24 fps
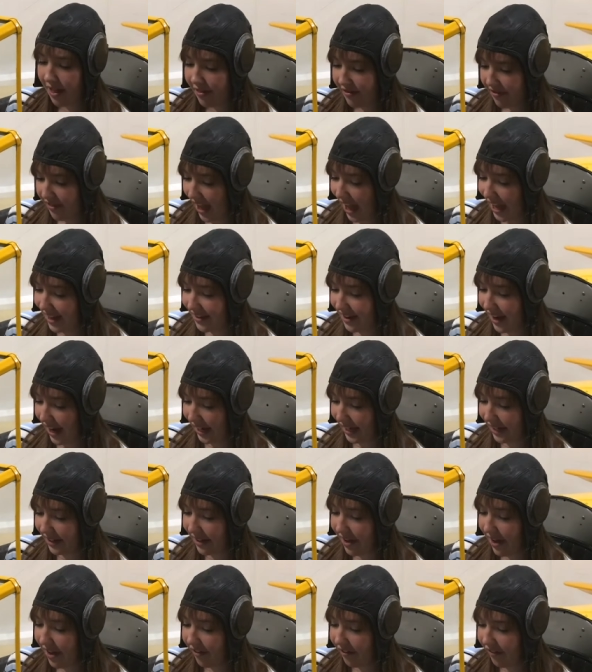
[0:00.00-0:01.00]
That night,
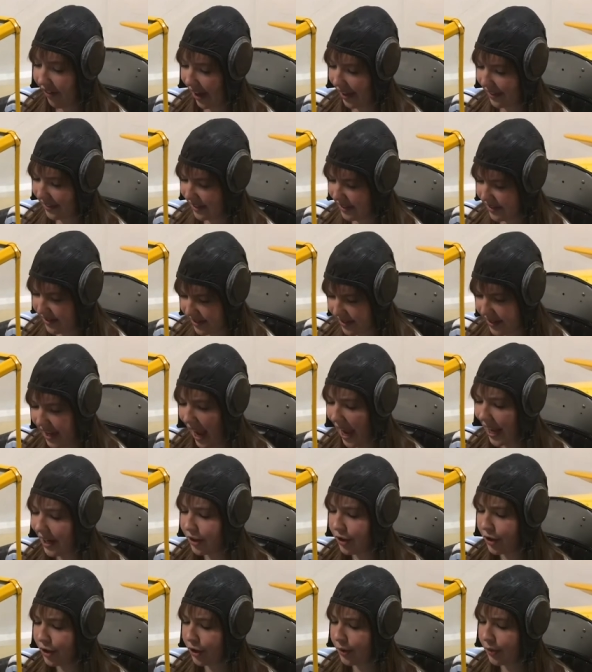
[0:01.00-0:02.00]
Violet sat
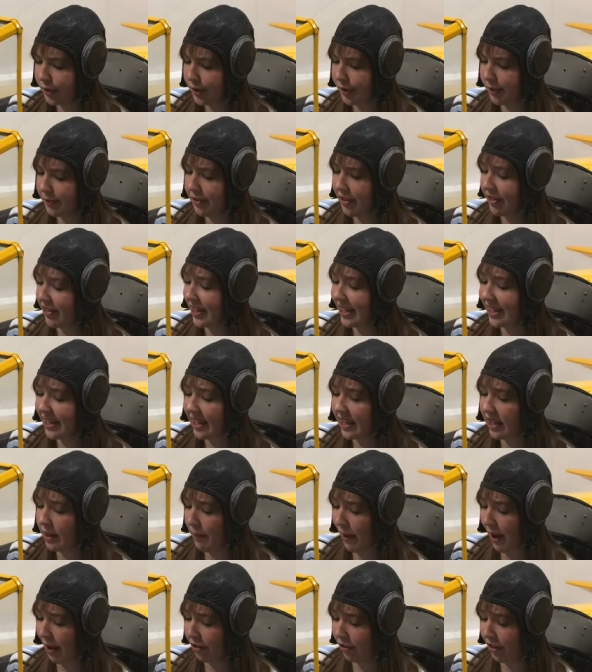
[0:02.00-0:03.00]
in her room thinking
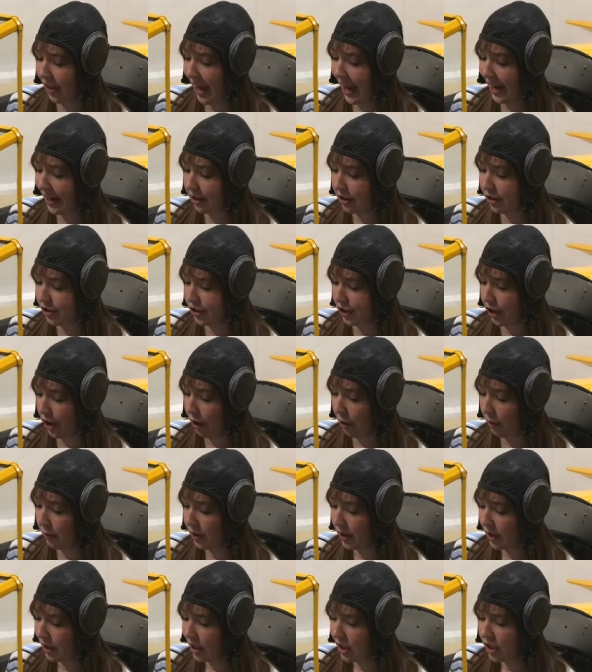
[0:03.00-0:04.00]
about the air show.
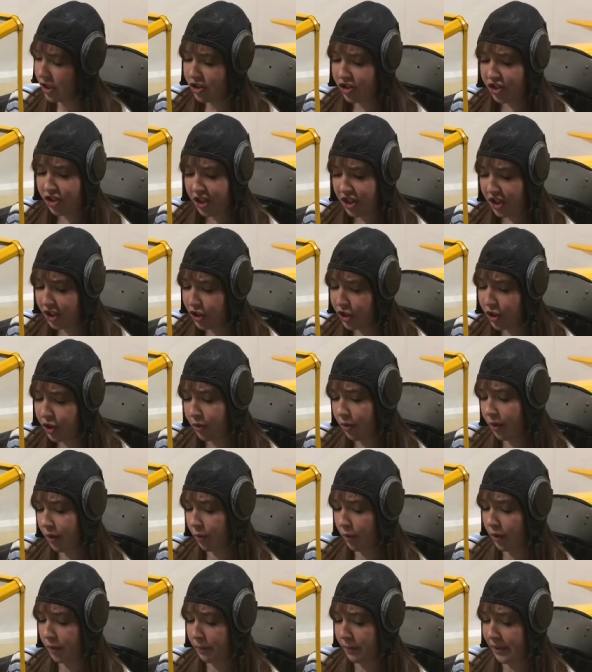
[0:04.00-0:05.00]
She knew
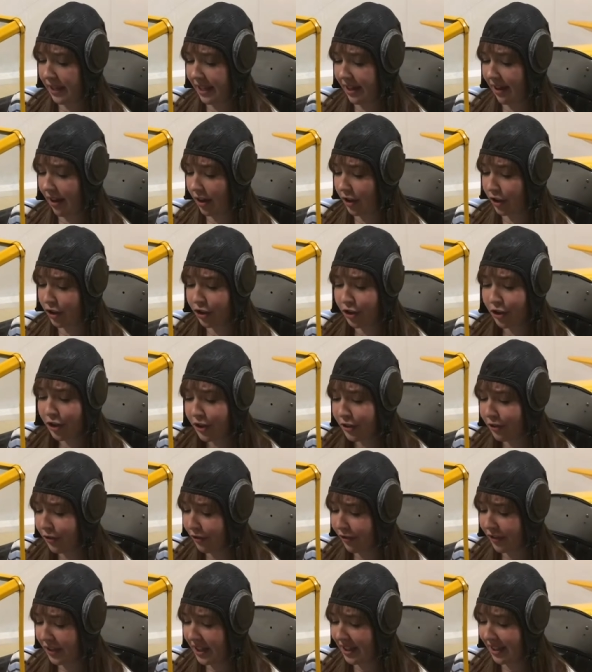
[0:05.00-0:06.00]
it would be a good
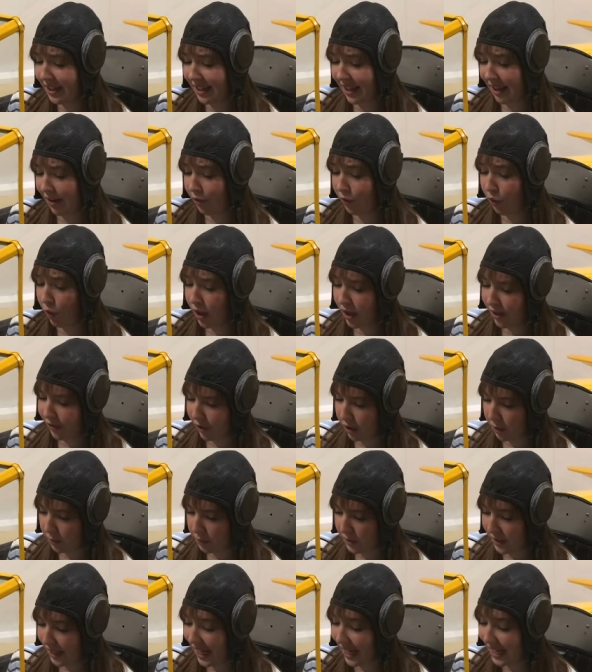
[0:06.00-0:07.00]
feeling if one of her
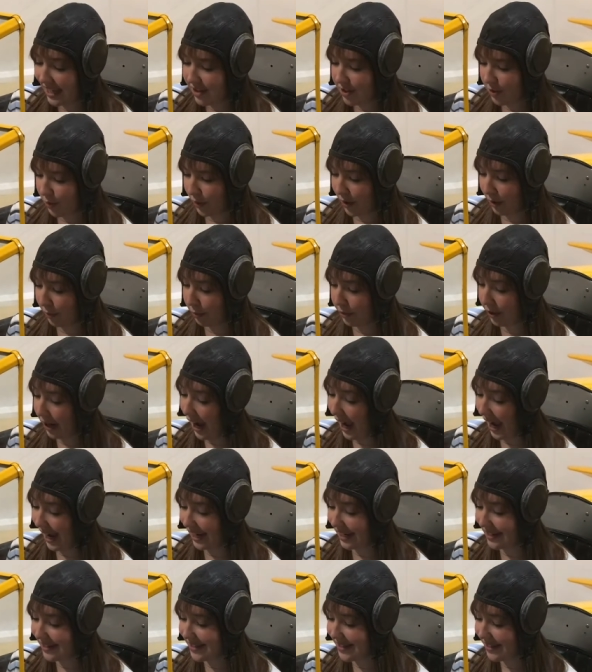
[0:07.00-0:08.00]
planes won a
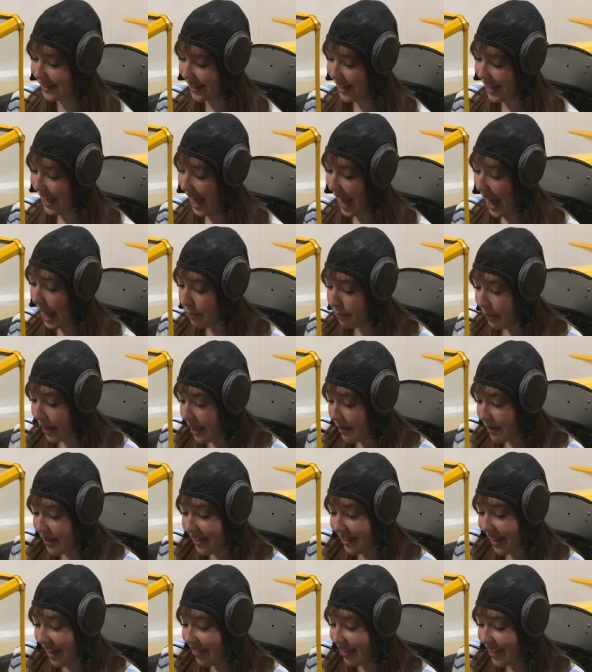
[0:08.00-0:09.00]
prize, and
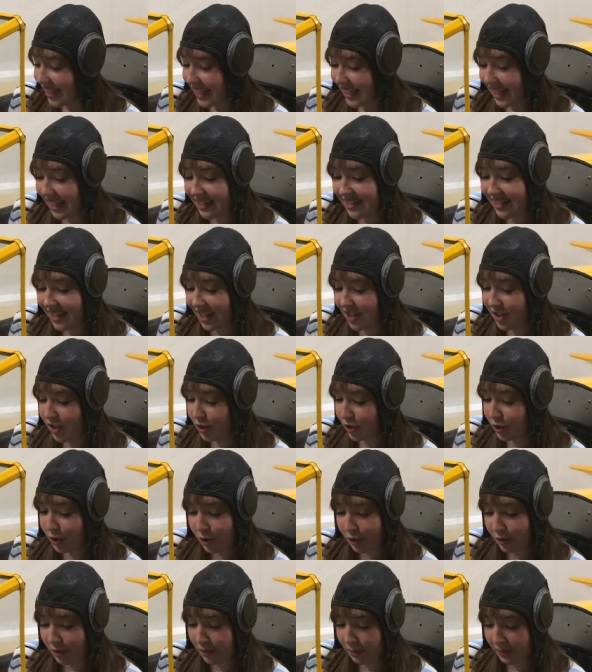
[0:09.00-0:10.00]
maybe then the kids at
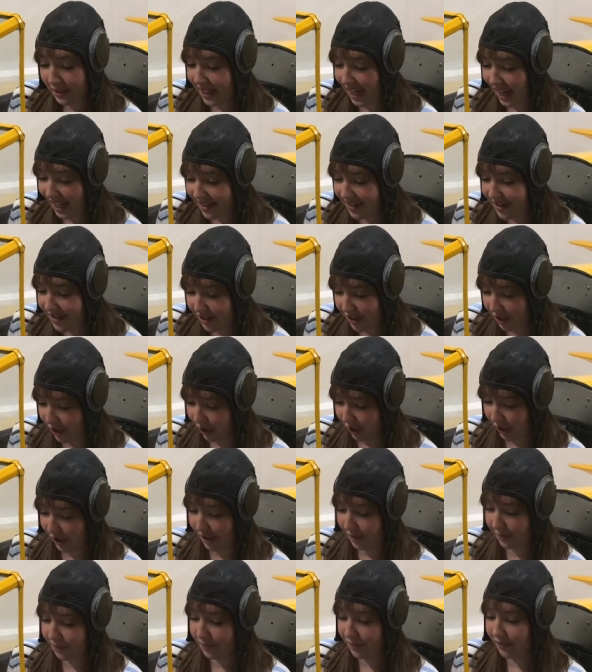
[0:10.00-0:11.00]
school would be nice to
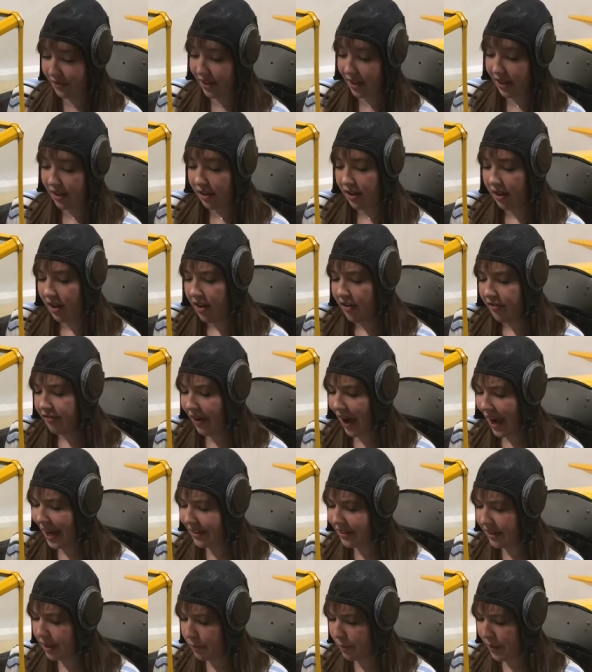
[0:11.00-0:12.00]
her.
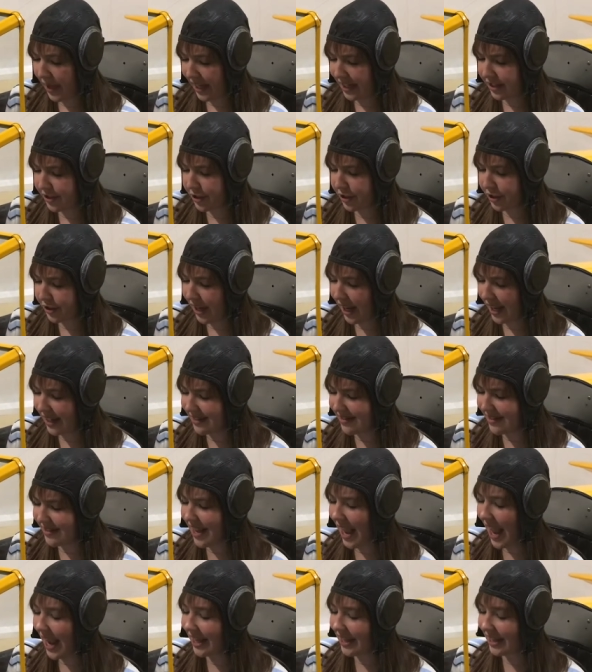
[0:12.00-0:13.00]
Violet pictured
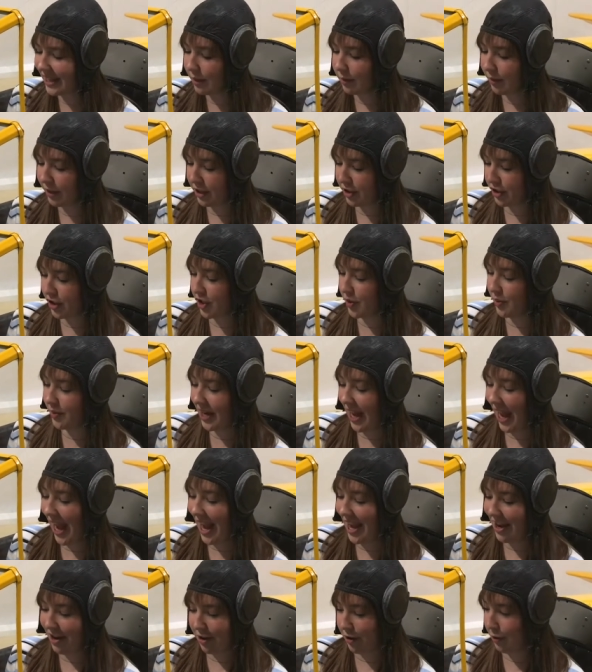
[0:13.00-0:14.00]
exactly where she would
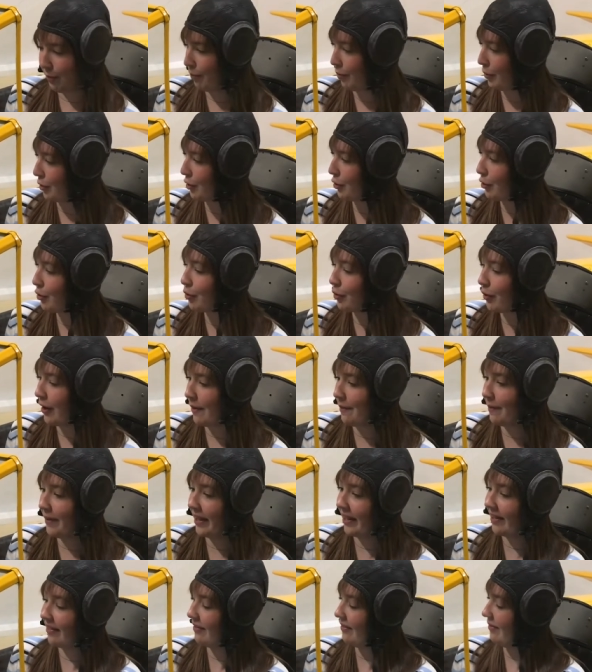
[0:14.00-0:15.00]
hang her blue
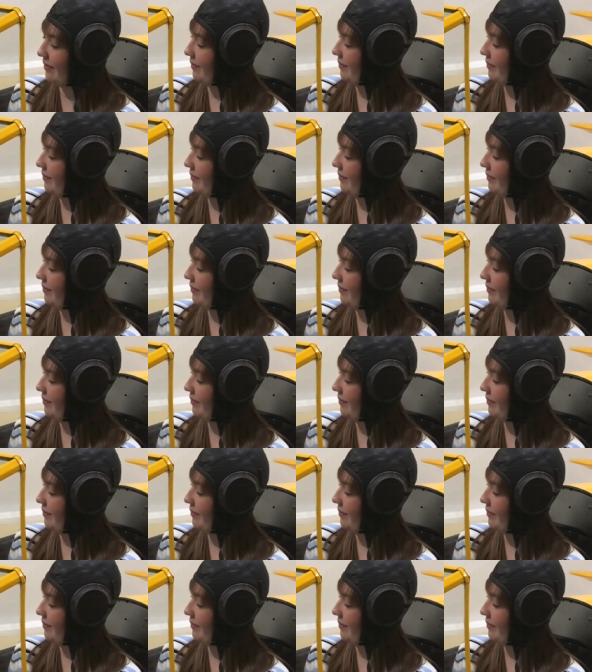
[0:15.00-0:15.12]
ribbon.